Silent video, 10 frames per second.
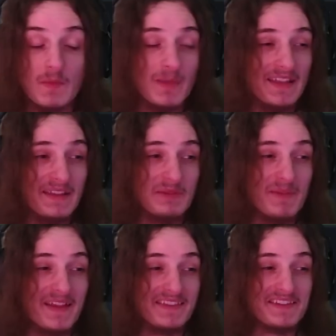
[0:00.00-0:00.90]
the bigger you
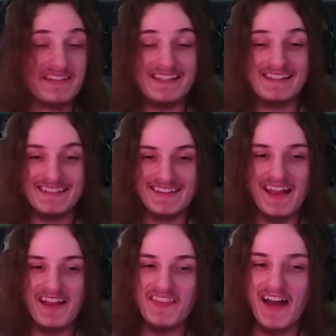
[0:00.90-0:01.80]
make the shields,
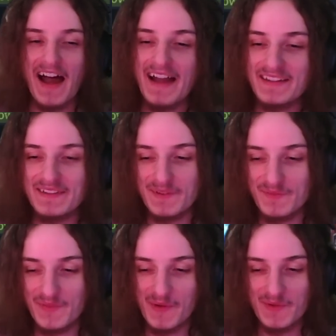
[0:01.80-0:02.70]
the higher your
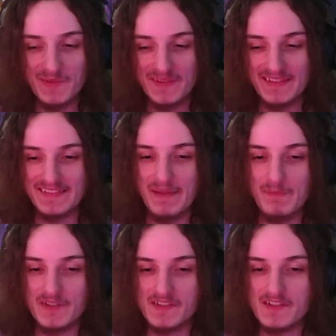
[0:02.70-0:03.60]
Valkyrie's
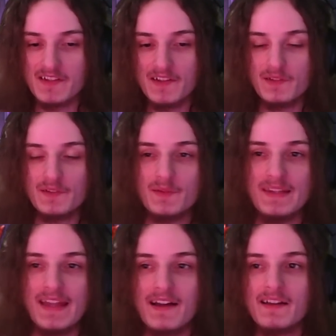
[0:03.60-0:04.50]
damage. So
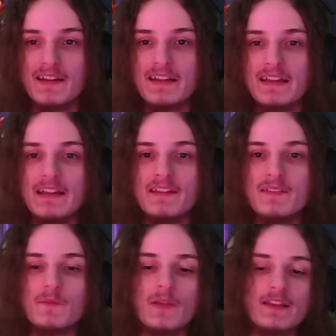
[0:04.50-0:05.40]
yeah,
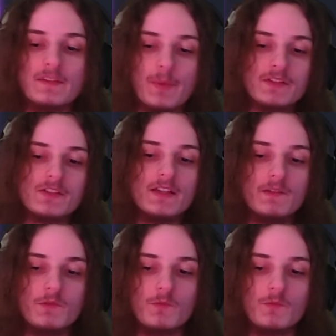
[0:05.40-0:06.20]
especially